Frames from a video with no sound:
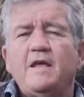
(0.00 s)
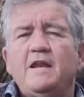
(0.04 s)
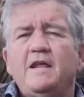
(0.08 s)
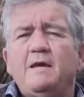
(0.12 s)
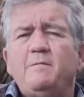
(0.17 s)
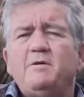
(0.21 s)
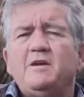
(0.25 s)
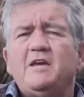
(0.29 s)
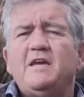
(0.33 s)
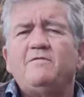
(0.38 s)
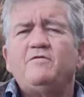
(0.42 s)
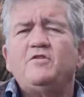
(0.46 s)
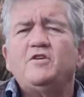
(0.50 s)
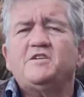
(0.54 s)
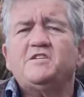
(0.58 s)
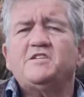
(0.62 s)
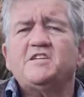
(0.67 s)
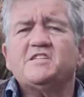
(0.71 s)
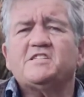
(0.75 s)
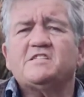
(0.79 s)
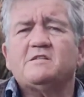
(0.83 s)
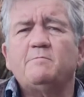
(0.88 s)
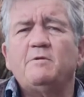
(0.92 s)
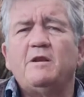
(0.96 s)
Let me give you a
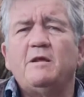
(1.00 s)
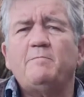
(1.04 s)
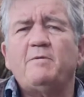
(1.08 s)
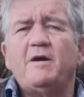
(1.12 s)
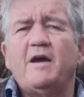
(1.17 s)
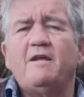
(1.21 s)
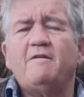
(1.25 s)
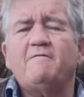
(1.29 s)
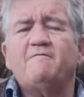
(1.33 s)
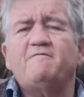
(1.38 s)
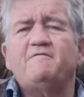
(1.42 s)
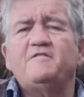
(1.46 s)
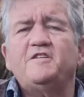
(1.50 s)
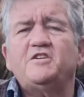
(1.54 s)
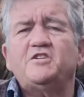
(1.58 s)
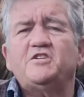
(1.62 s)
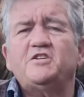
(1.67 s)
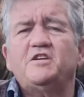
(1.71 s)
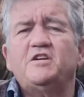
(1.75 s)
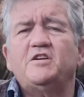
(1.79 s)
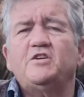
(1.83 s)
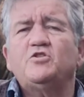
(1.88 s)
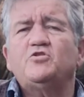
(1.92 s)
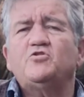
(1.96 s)
testimony about a
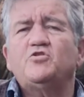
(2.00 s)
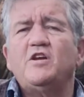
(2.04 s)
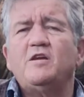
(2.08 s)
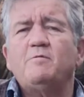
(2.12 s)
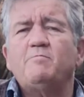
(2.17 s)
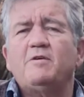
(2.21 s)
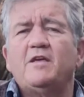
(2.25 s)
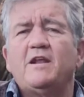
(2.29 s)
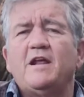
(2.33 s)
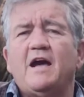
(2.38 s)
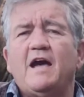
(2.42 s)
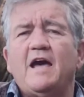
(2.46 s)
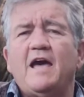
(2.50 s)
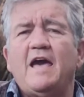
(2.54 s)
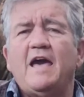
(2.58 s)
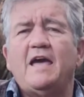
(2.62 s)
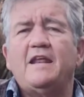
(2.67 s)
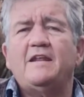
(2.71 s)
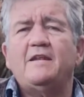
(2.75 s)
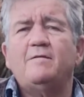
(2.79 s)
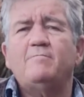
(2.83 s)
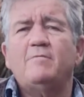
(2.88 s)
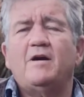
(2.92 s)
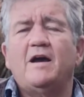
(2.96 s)
vision and dream that I
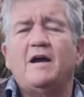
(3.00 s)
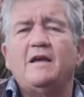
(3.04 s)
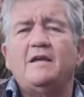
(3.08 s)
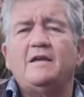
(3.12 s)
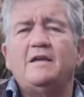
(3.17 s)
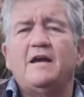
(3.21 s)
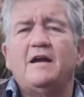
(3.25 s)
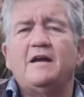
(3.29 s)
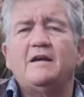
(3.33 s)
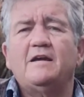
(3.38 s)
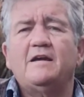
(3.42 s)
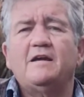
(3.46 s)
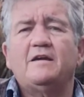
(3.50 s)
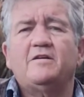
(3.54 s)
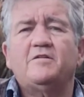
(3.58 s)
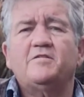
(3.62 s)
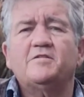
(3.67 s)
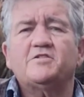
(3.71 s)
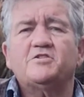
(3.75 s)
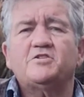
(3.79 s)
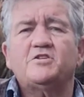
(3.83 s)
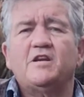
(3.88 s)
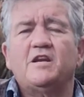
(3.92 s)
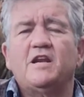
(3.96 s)
had in my younger
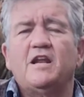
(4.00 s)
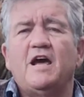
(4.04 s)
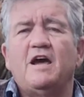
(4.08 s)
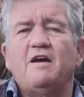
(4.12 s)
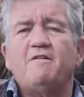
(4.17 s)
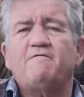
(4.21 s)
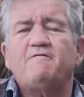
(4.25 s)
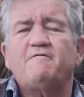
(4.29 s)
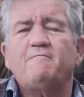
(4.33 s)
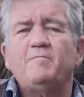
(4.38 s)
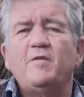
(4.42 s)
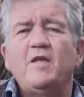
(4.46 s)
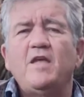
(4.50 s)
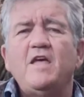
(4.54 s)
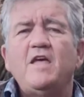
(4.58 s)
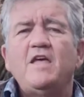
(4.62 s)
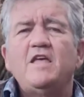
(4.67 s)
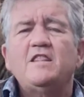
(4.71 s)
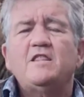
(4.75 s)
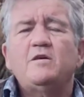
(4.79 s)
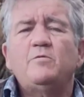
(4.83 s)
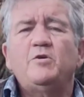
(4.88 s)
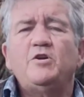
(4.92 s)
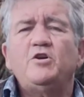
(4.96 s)
Christian life.
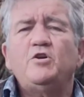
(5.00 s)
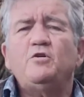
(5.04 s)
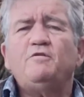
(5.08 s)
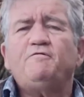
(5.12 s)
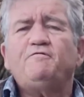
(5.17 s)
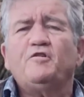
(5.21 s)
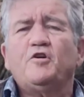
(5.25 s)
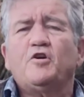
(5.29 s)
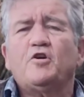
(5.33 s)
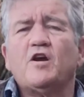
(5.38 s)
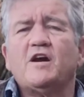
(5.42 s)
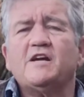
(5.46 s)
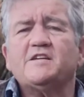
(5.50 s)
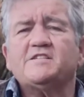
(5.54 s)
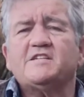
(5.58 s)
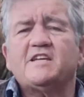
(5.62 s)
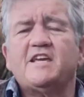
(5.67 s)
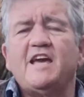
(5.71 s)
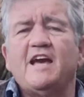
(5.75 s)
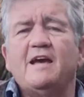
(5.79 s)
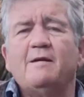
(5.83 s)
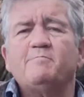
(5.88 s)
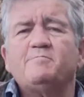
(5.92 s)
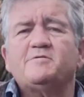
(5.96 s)
There were Youth for
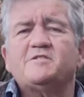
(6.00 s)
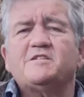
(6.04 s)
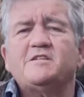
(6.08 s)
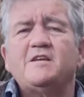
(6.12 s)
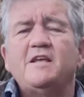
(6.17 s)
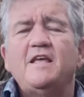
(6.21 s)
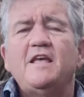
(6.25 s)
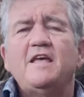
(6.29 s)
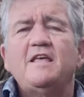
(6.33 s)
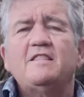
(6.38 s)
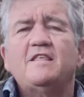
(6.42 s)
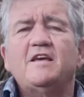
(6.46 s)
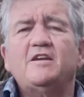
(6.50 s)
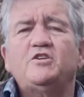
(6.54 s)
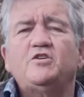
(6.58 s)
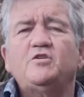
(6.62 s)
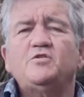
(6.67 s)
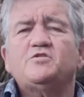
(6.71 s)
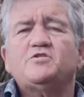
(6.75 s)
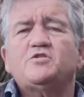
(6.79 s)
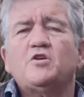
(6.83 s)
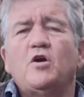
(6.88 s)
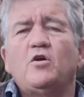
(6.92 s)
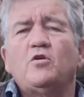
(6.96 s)
Christ camps that
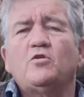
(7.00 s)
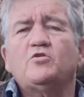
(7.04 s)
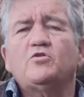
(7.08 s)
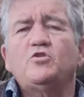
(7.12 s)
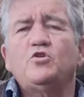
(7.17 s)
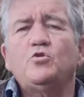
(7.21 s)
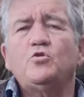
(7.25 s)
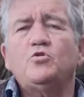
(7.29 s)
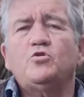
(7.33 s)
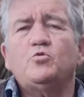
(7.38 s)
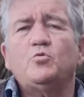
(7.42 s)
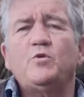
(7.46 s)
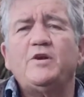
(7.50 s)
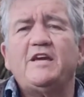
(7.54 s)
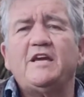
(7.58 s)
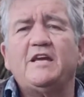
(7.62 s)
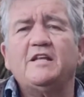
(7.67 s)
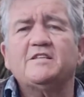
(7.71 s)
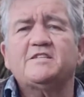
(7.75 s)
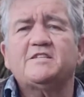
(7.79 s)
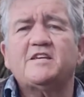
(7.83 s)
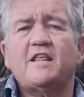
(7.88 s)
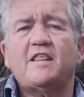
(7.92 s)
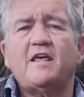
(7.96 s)
used to hold Youth Week
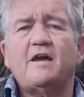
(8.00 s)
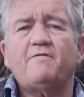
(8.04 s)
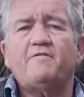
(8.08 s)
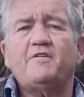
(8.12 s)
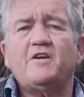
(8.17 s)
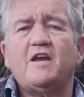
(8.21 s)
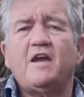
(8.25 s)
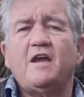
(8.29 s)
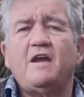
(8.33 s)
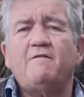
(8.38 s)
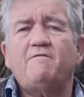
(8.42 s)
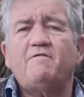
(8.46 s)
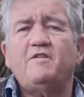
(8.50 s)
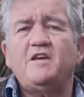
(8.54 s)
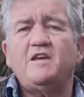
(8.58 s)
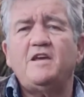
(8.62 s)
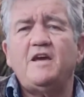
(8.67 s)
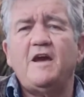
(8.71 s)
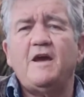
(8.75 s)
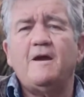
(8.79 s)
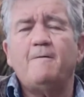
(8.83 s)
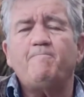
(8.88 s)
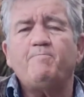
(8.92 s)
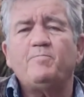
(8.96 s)
in South Africa every
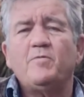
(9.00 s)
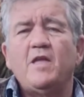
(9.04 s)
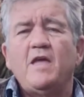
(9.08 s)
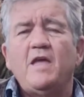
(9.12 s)
year.